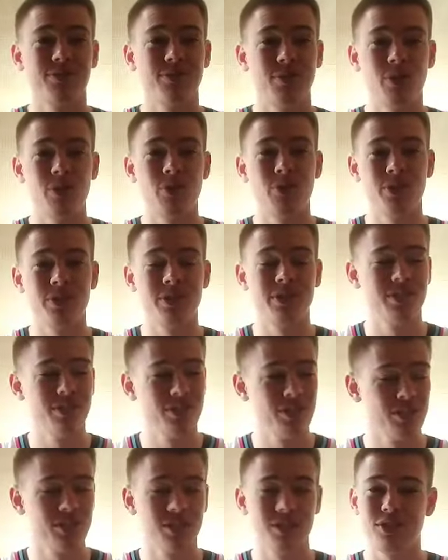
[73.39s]
forward,
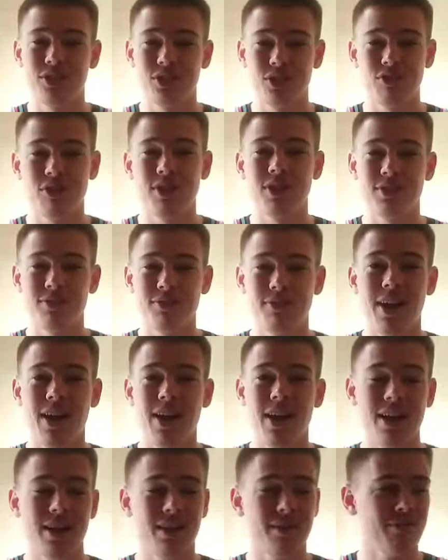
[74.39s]
stretch
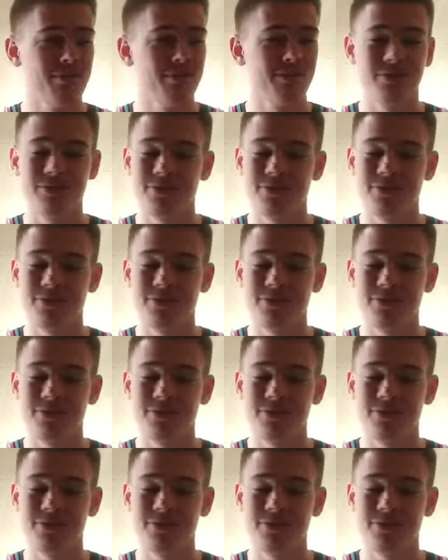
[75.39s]
five,